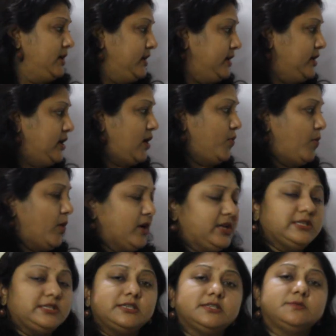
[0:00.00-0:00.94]
Now, what
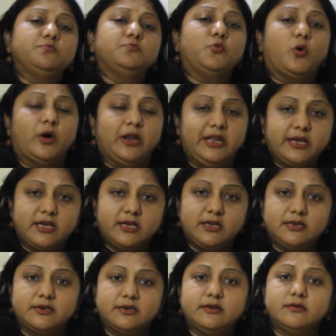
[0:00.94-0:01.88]
is this
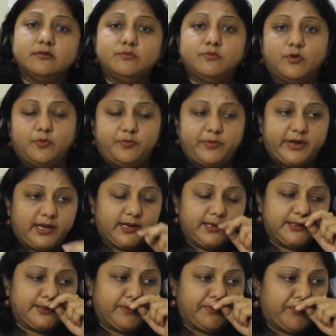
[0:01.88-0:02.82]
molecular movement?
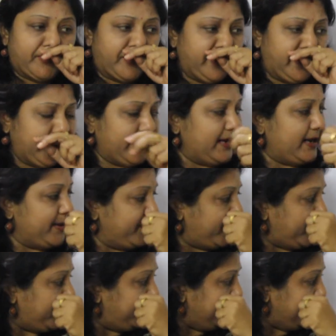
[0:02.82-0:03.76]
So, molecular
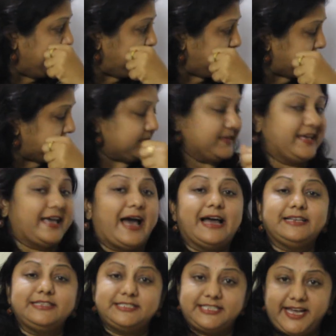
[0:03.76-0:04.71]
movements
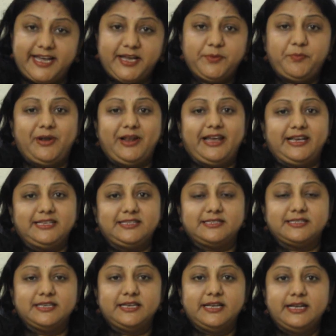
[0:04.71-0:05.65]
can take
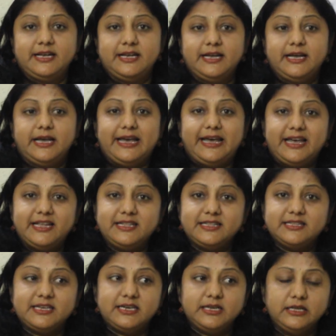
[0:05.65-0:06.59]
place
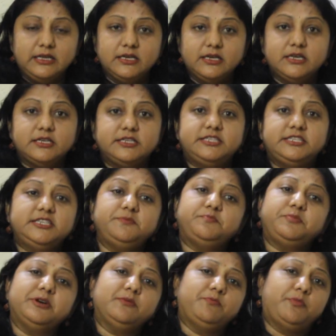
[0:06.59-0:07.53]
in the
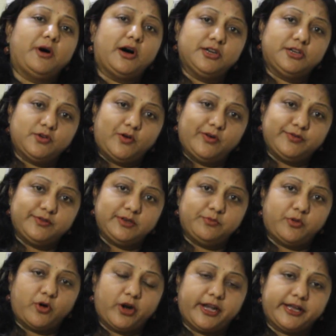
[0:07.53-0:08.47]
deeper part of the
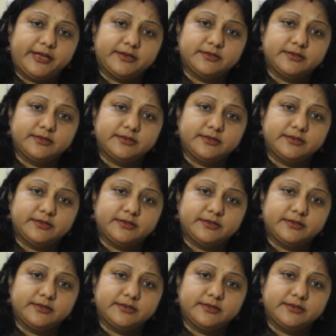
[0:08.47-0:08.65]
body.